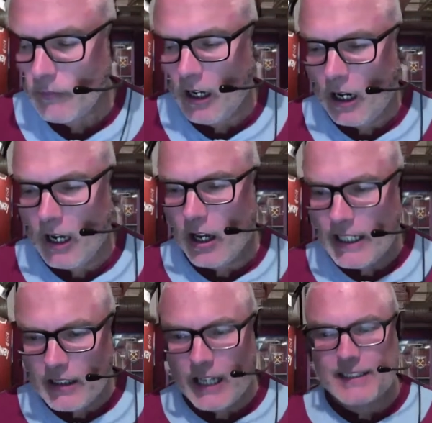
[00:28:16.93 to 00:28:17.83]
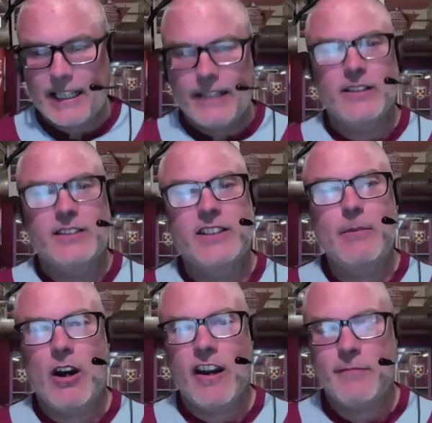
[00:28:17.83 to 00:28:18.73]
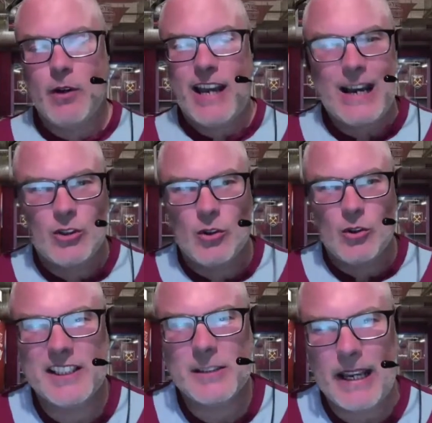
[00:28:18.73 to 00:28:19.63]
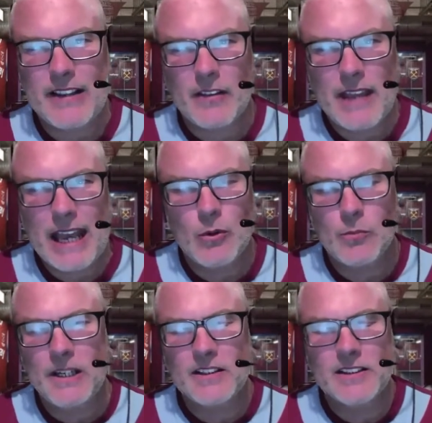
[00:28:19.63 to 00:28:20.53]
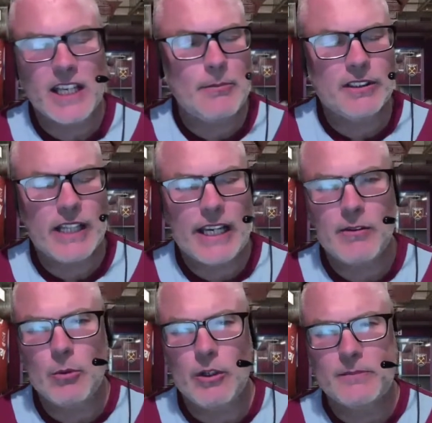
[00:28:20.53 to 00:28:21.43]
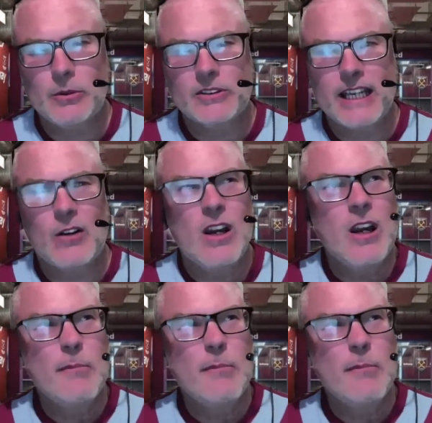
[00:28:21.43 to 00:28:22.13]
I the team that I've put out, do I suspect that will be the team that David Moyes puts out?